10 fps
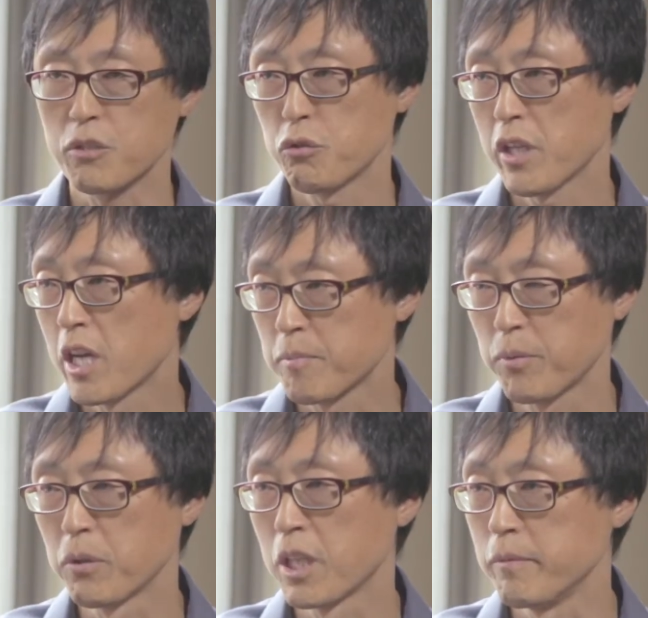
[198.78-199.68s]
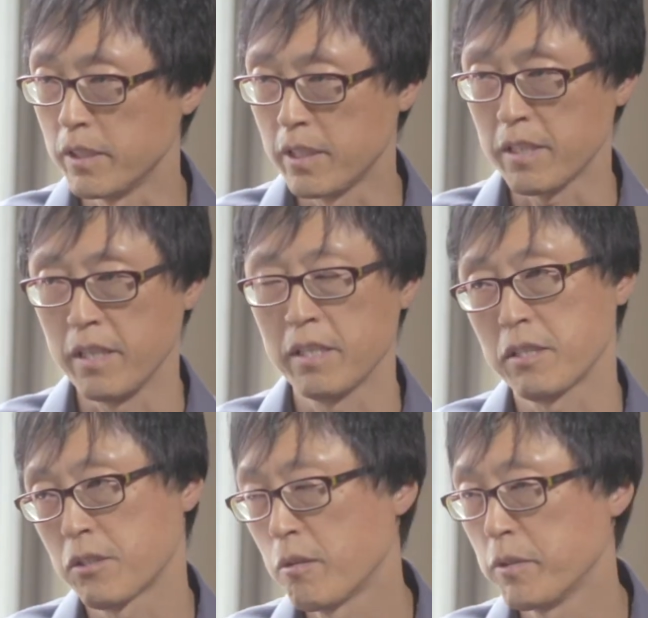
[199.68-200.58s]
a triage program in that, yes,
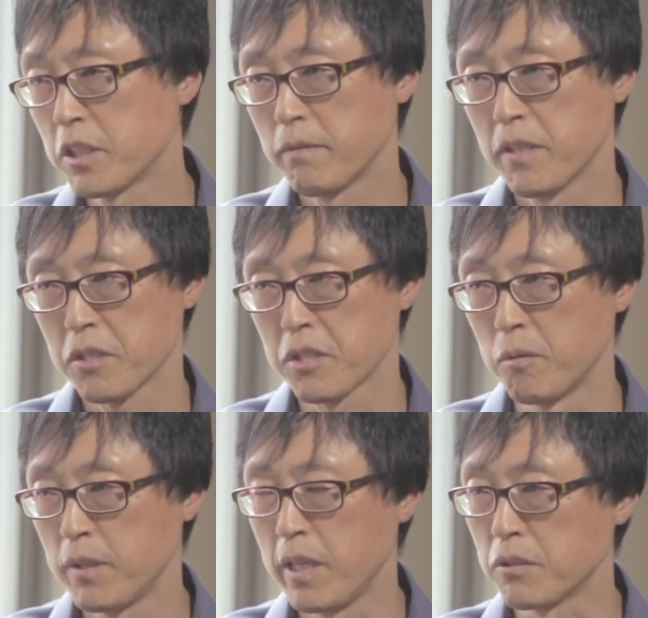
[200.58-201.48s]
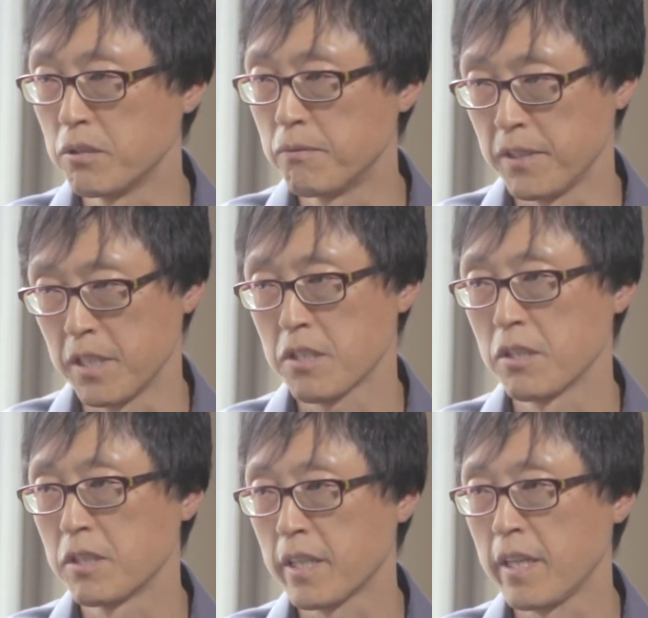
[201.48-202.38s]
some interventions apply to
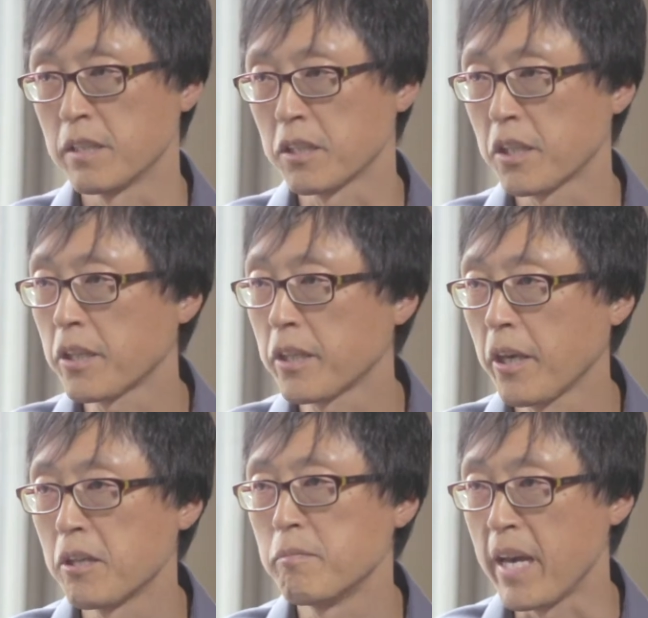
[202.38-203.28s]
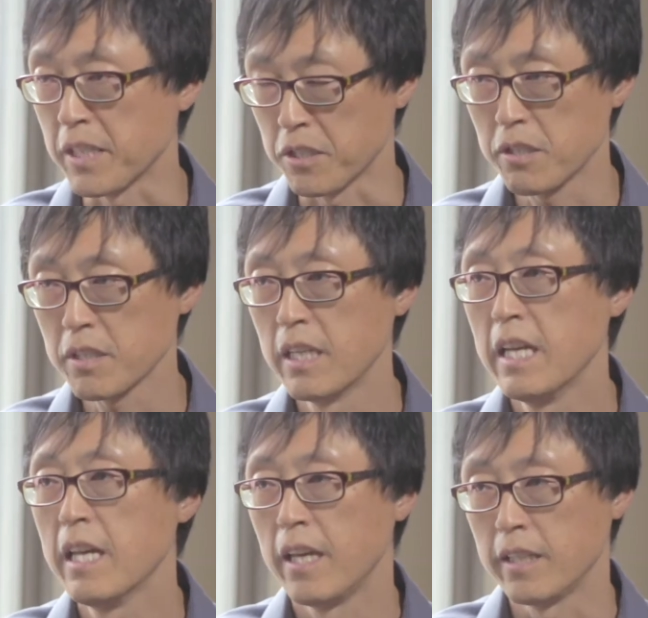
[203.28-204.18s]
physicians and care managers
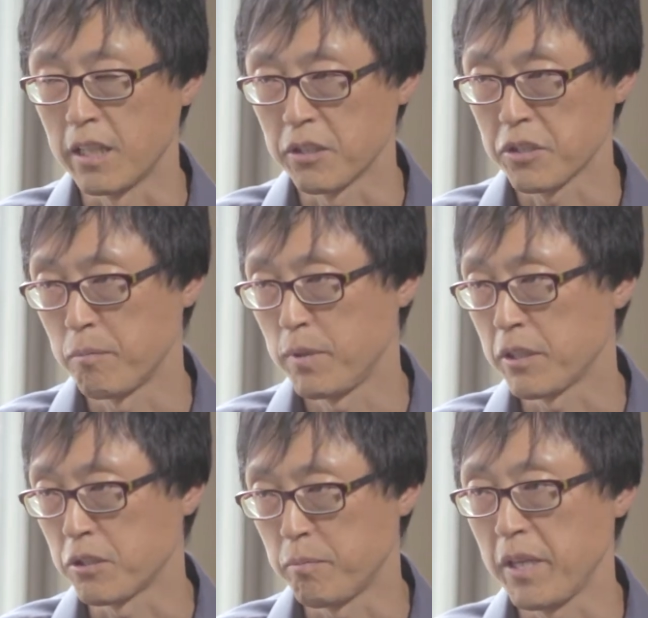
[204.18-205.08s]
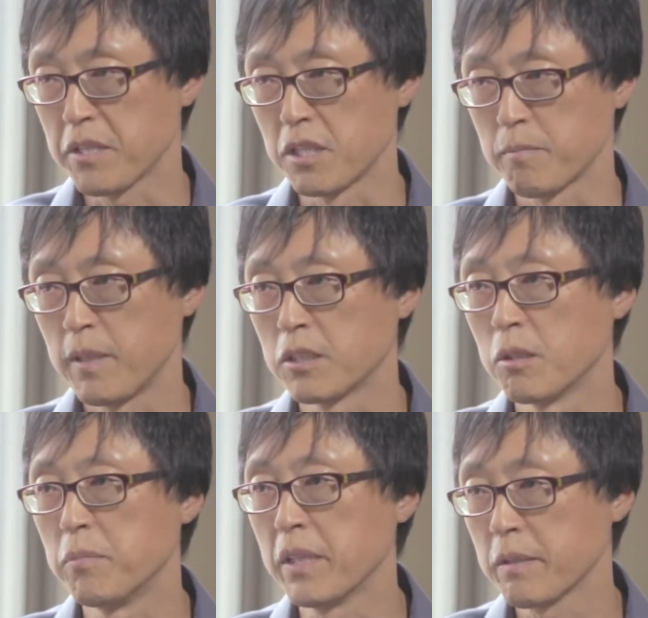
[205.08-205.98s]
and others apply to patients, but
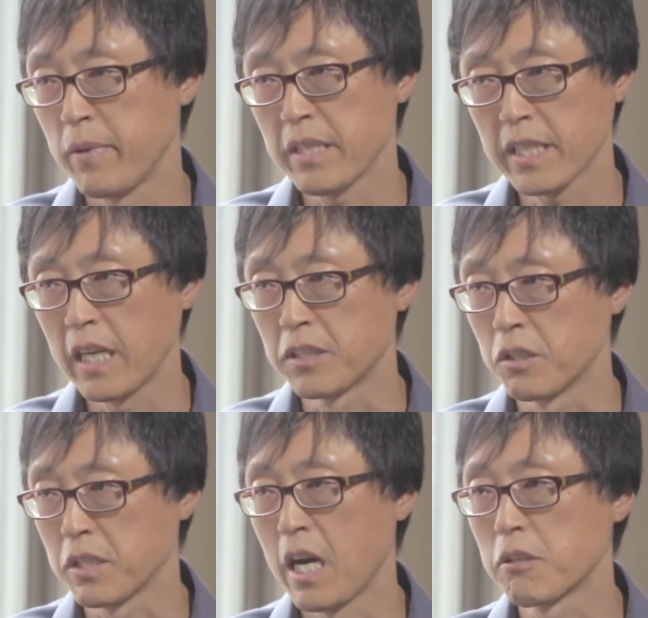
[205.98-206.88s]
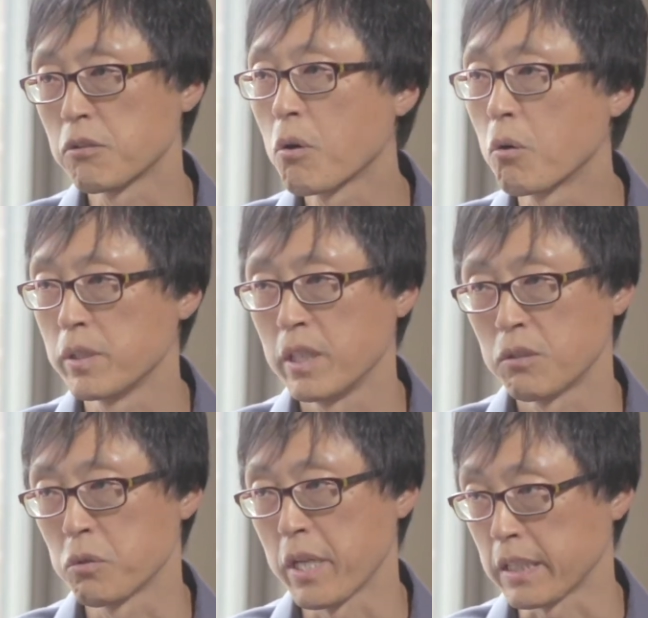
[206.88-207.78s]
the basic idea is how to
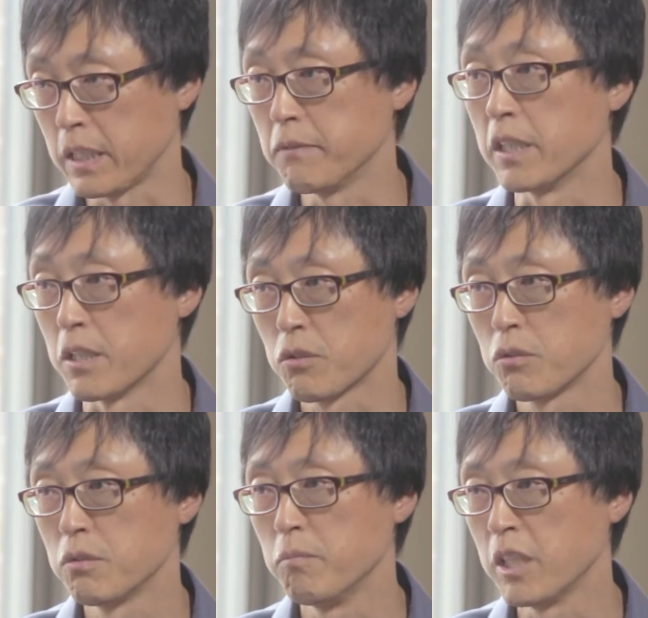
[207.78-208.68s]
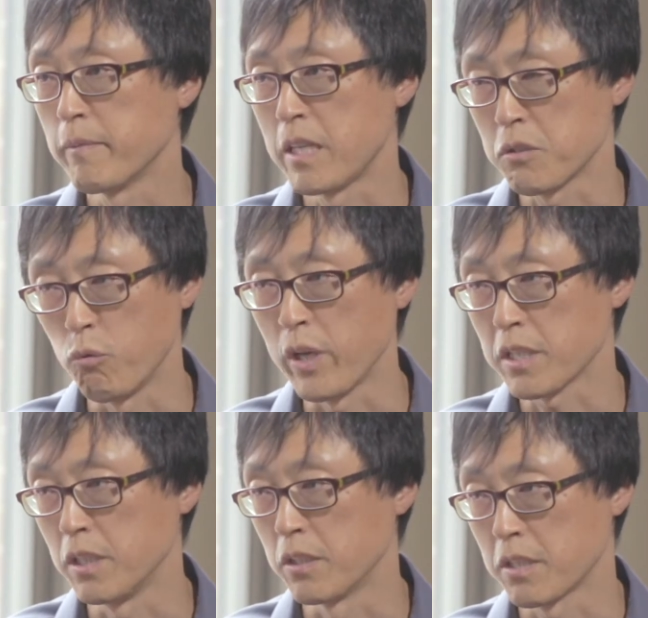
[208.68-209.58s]
coordinate those activities to minimize
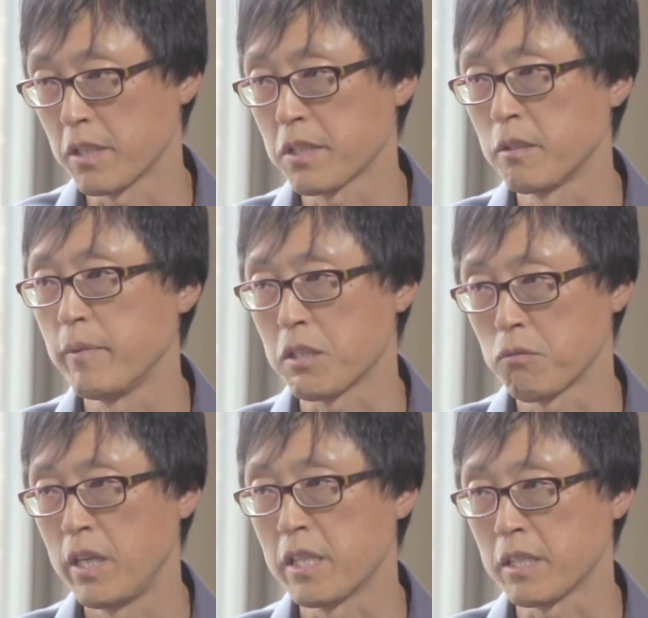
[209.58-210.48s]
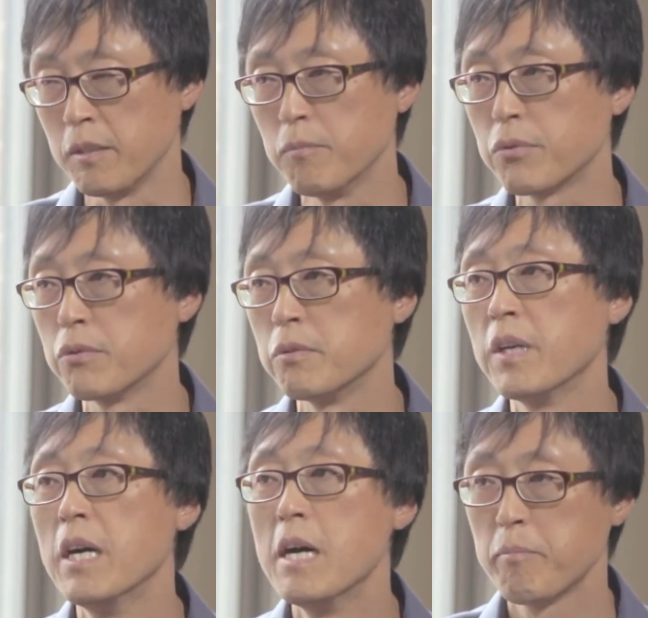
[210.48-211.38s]
waste in the system as well as improve
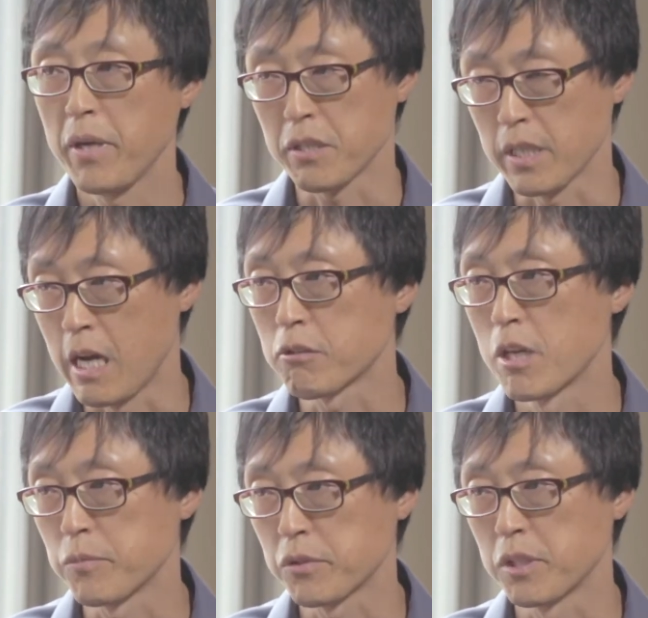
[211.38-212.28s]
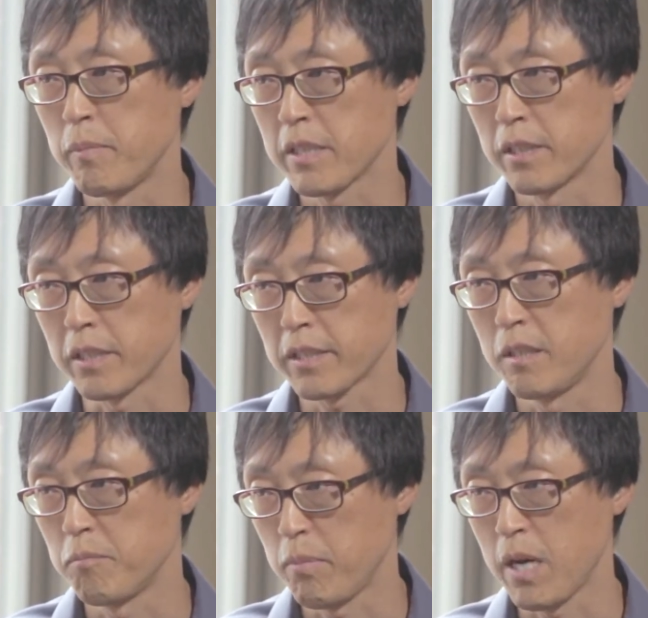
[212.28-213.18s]
patient outcomes to the best
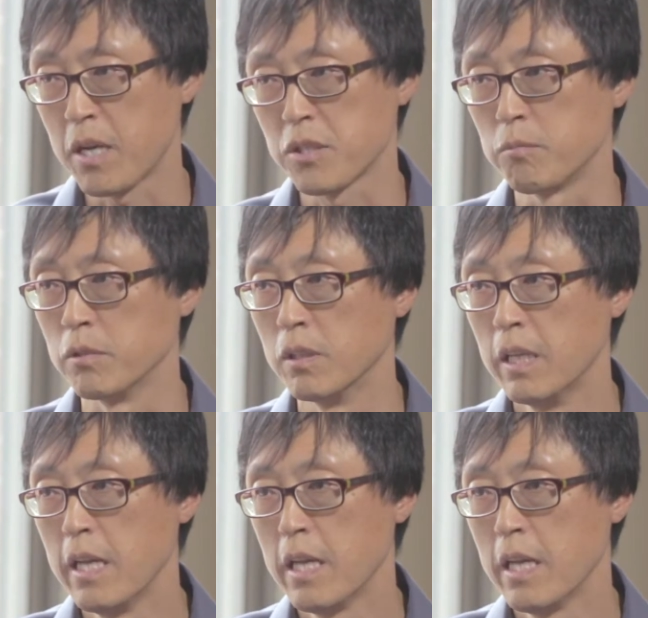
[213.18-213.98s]
extent possible.